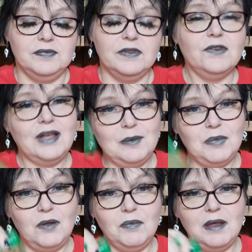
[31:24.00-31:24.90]
So I'll
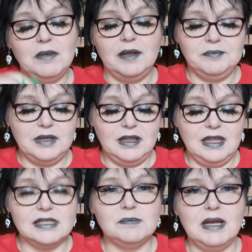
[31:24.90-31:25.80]
pop them in, and
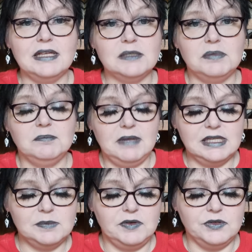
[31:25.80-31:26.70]
that's my
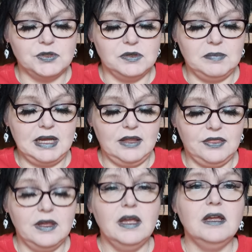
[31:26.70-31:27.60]
spiritual
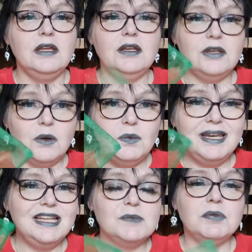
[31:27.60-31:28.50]
bath. You don't
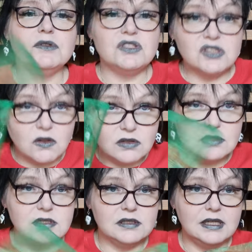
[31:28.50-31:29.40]
need to put
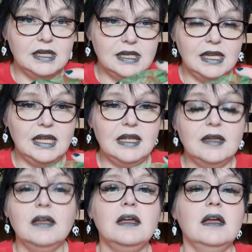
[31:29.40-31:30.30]
salt in
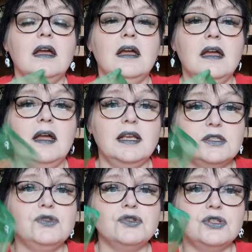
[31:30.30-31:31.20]
here. It's
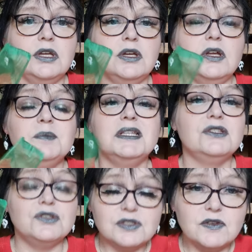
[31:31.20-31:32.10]
just your herbs. It's
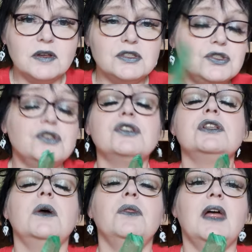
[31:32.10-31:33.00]
just
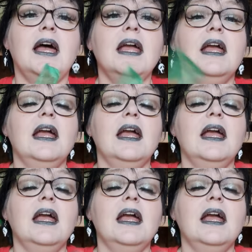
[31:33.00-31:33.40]
so that